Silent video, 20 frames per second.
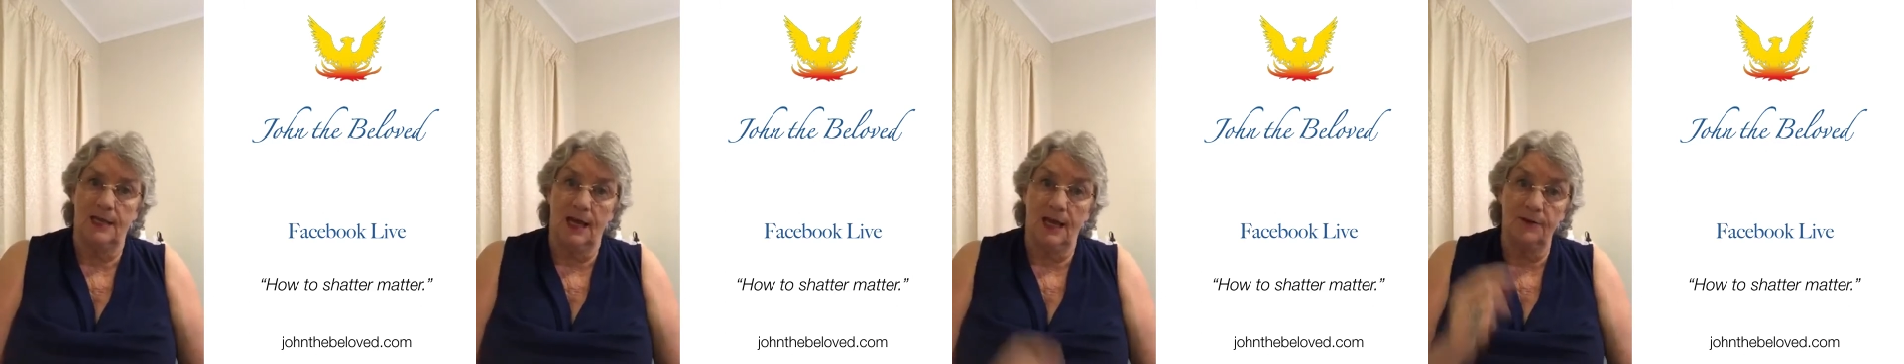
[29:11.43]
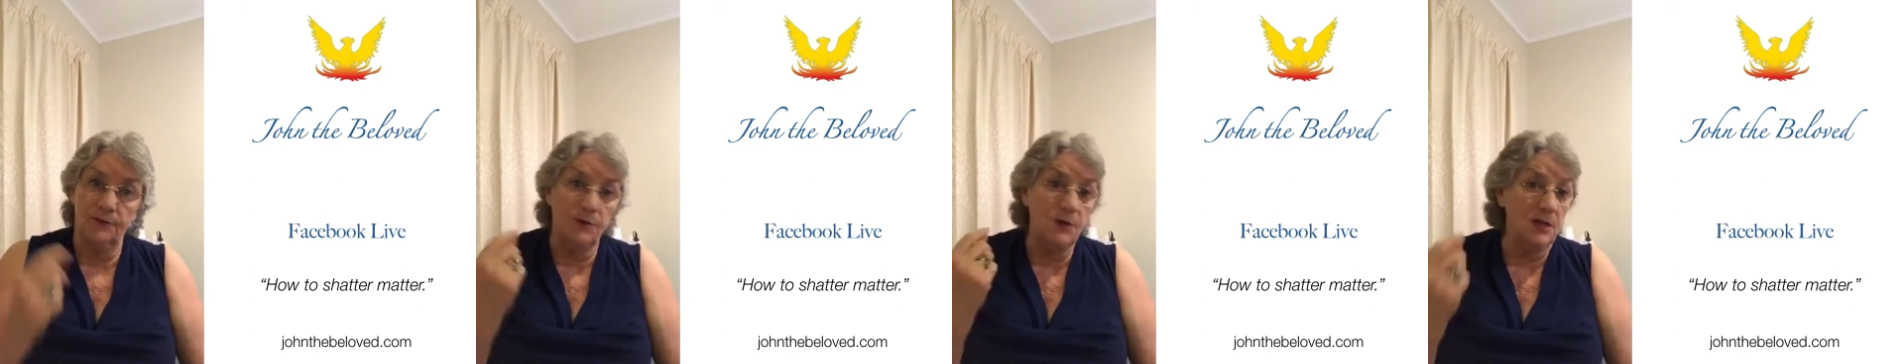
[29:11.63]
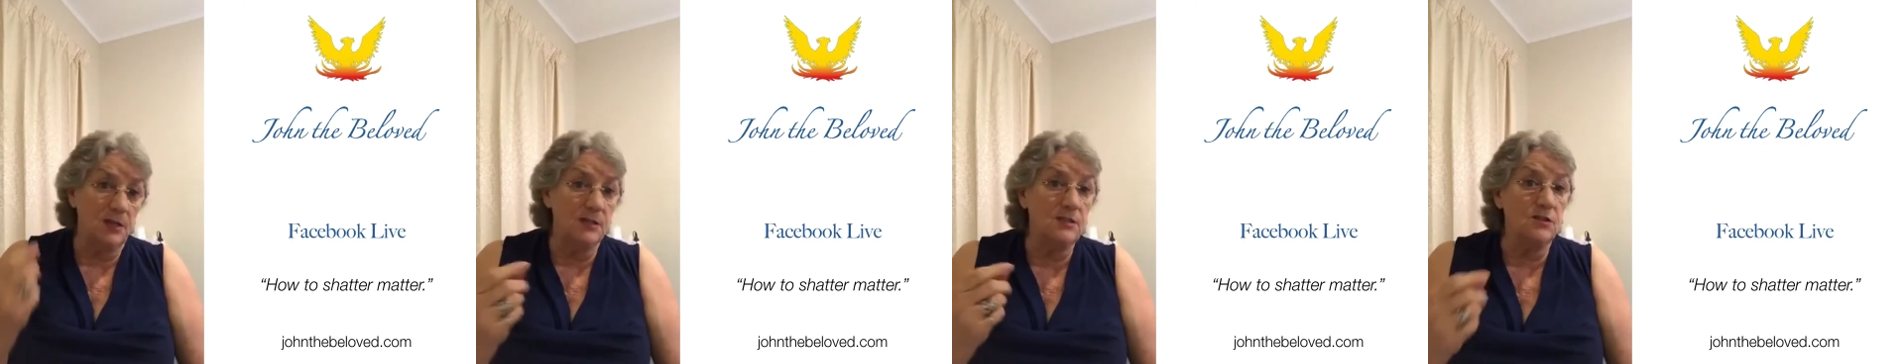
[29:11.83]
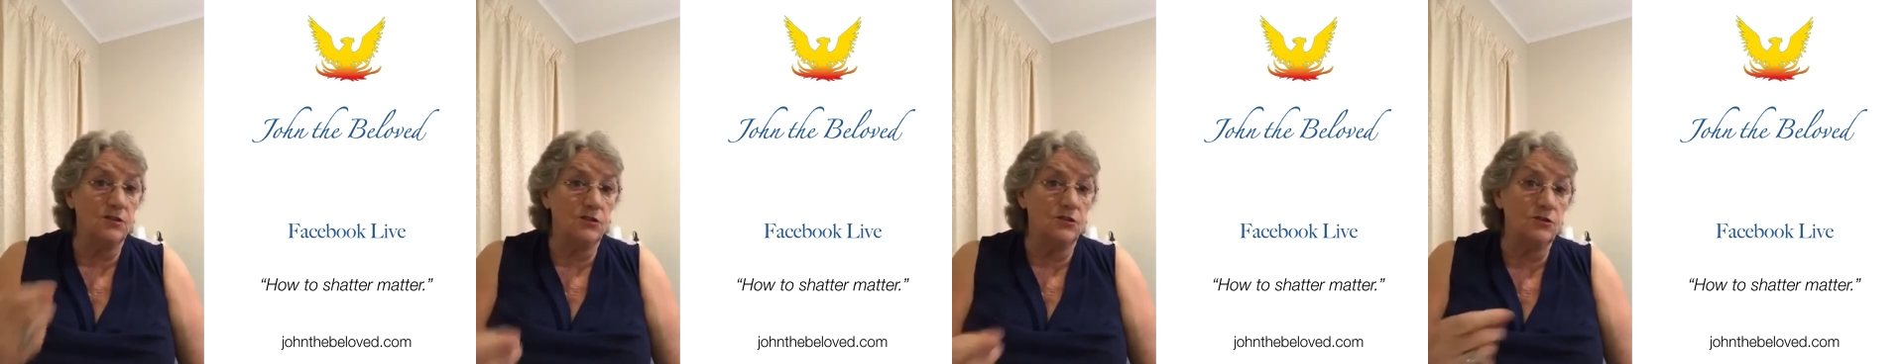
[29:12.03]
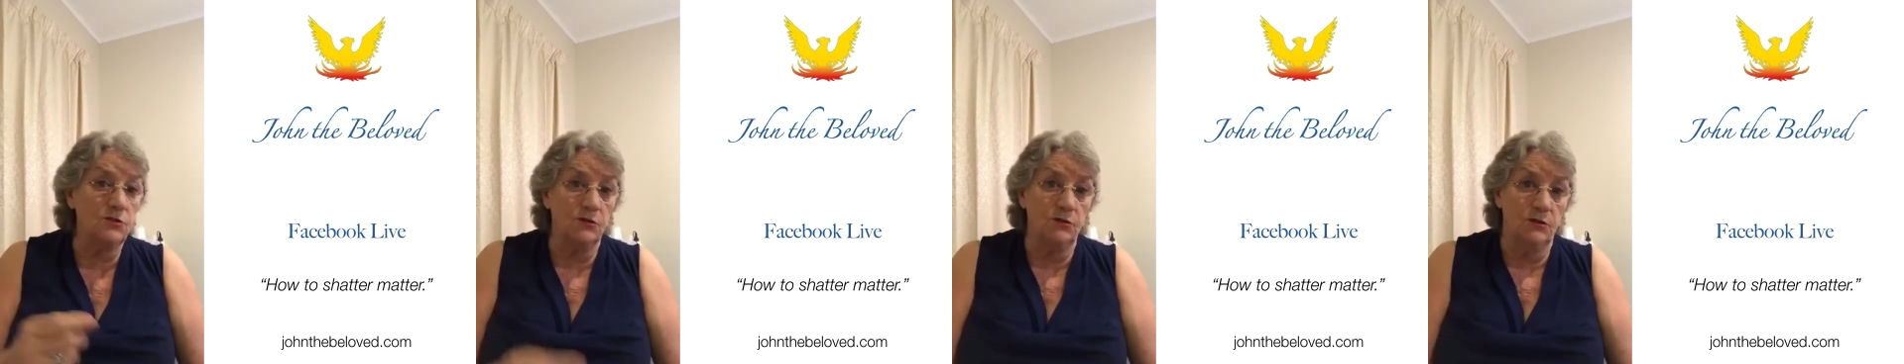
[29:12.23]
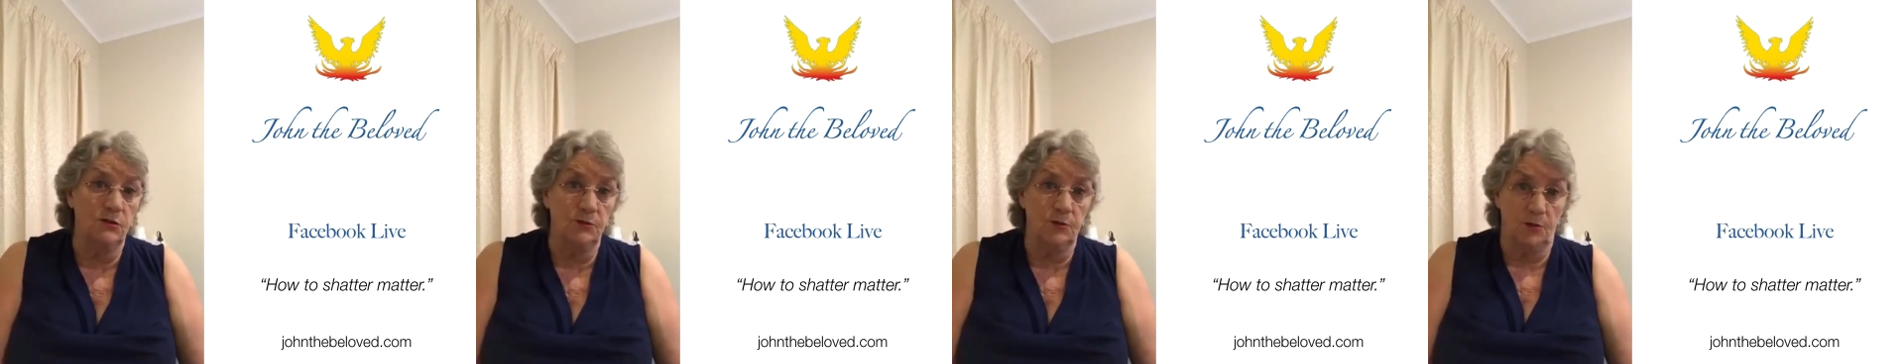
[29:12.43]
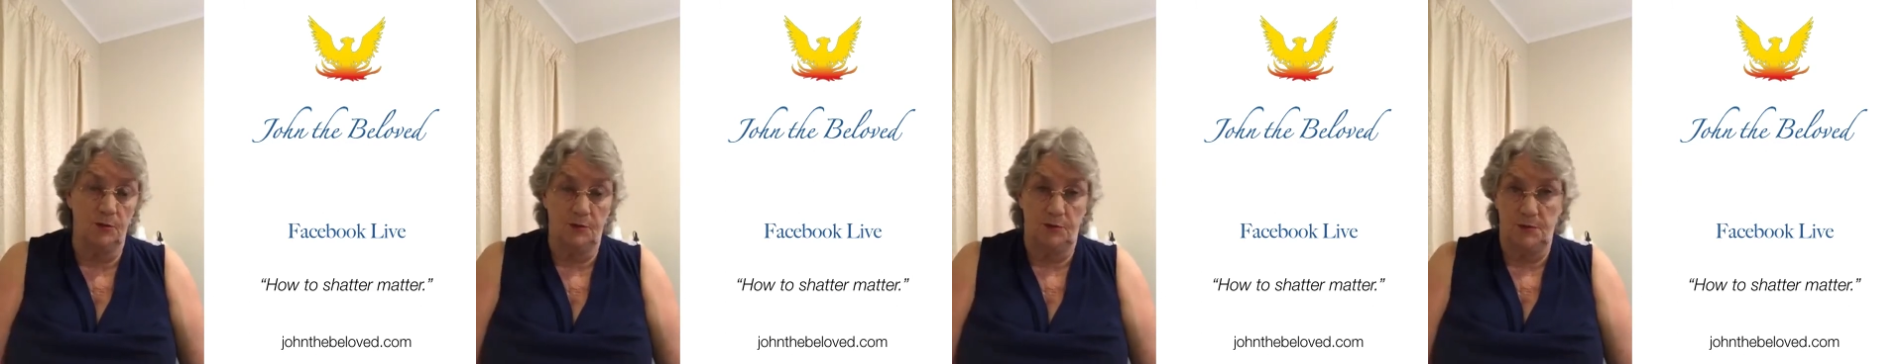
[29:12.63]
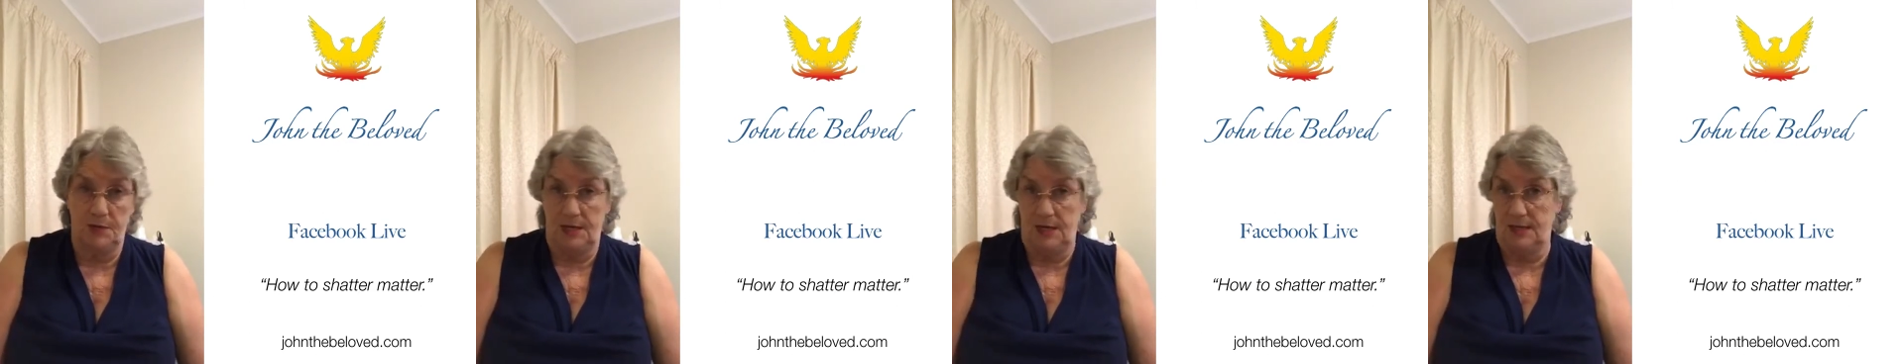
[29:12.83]
have we understood what we've
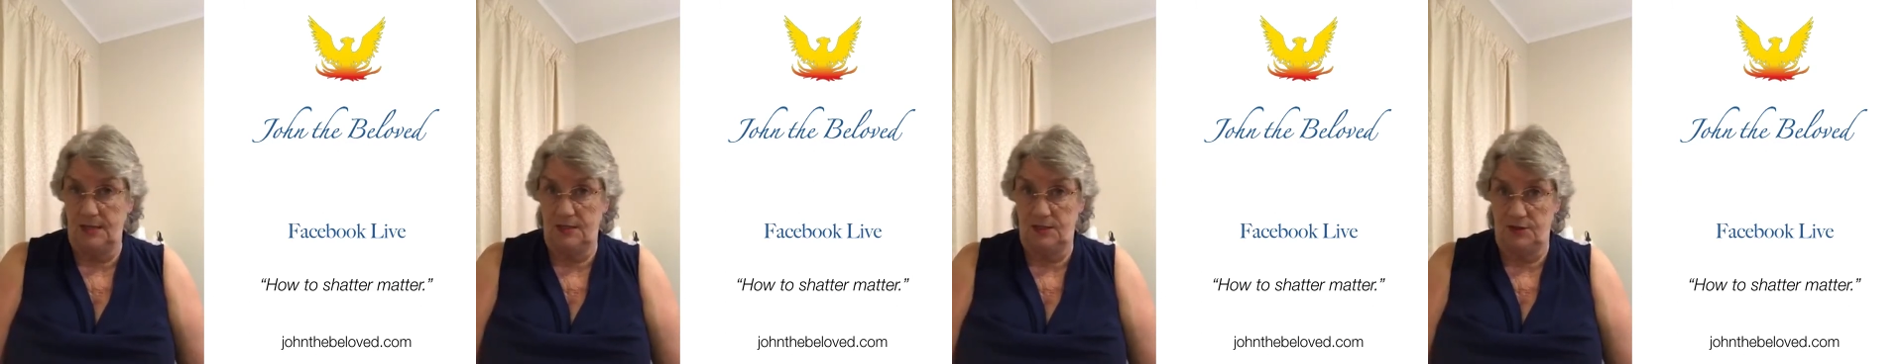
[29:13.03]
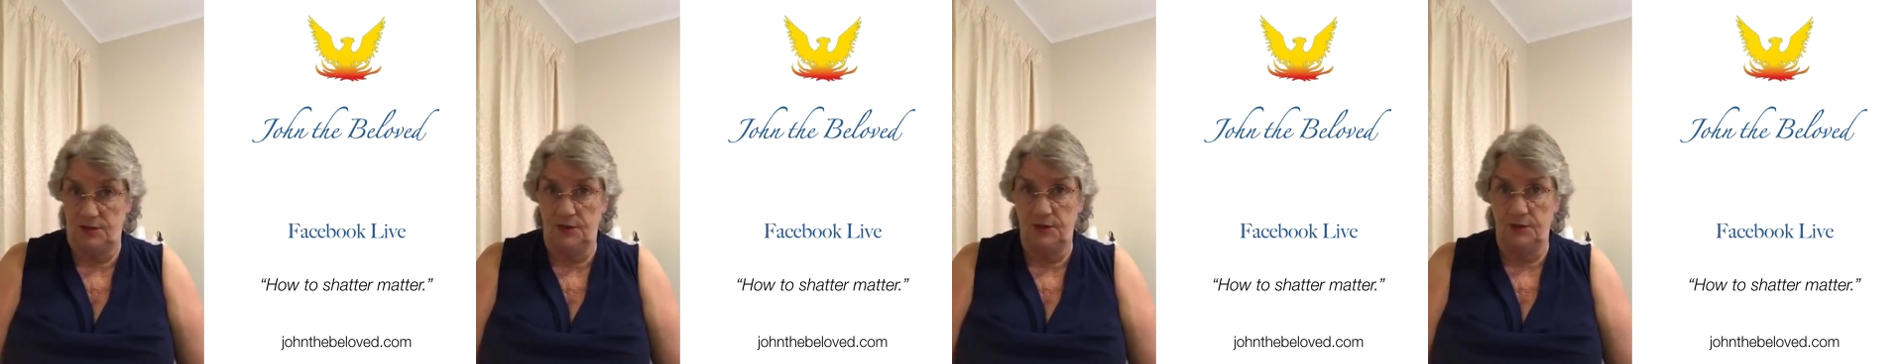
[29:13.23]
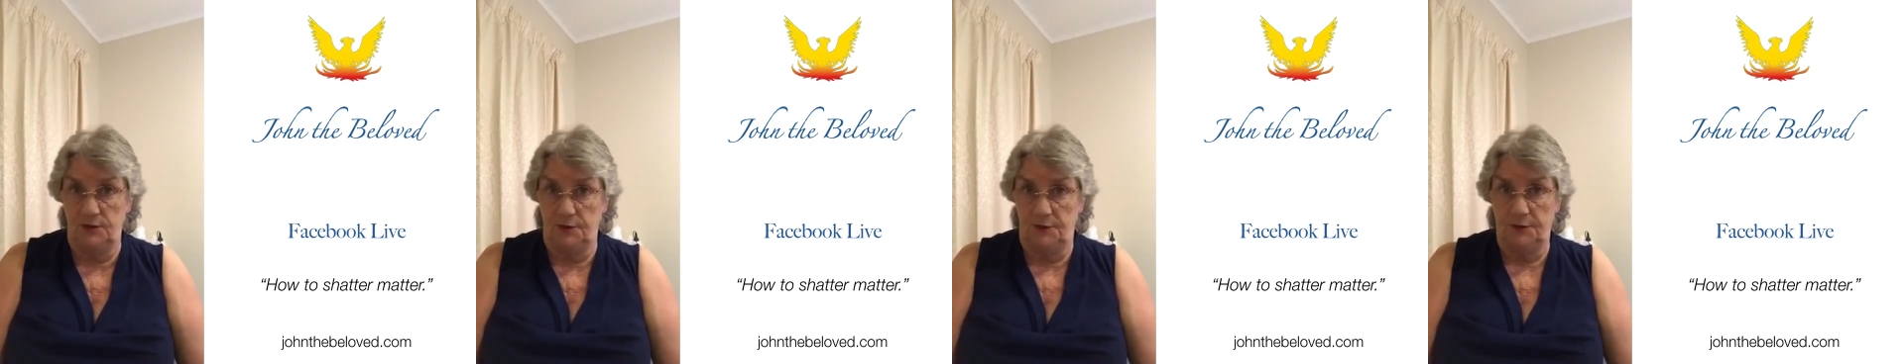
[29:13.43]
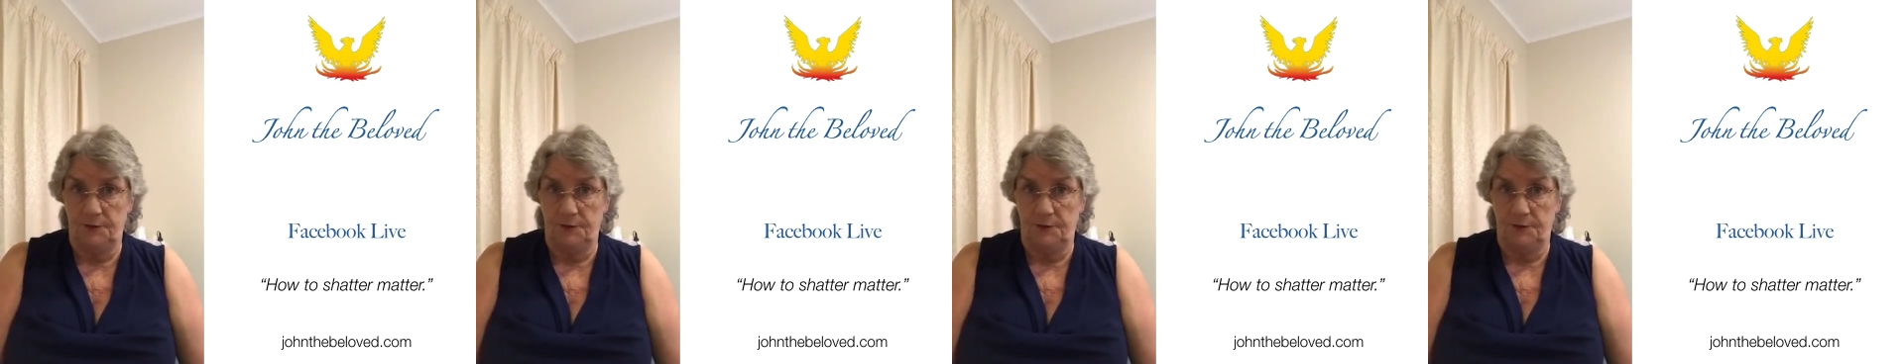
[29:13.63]
been asked to do?